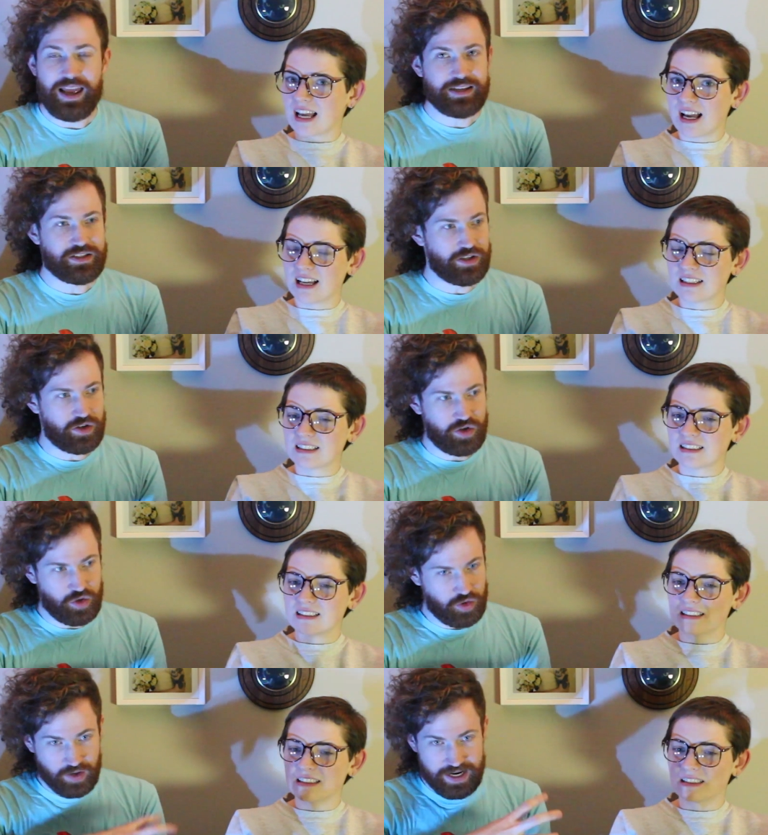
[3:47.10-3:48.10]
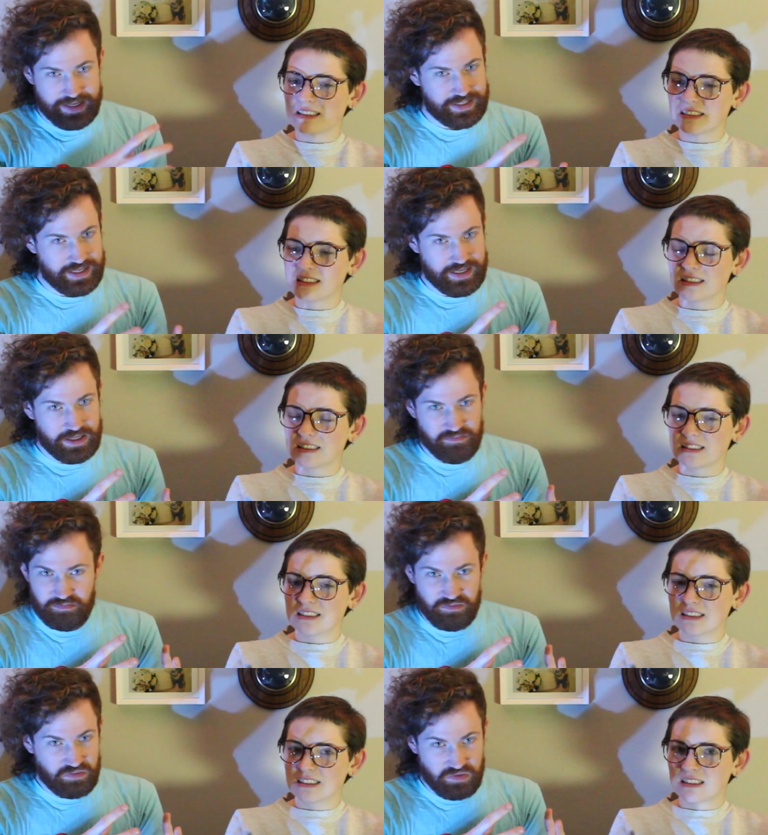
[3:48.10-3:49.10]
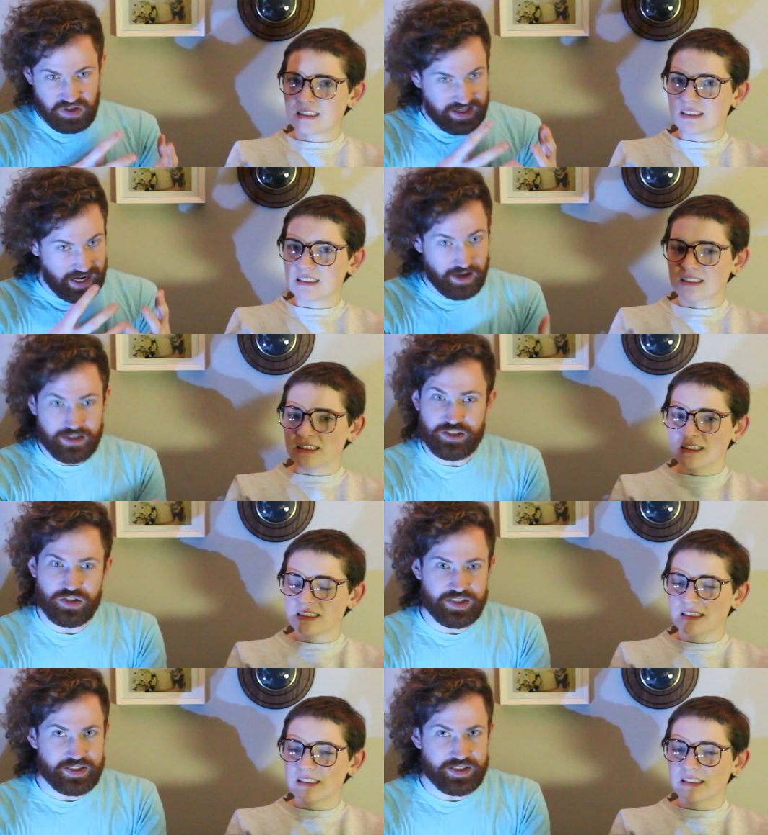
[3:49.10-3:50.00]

Speaker 1: and the crazy character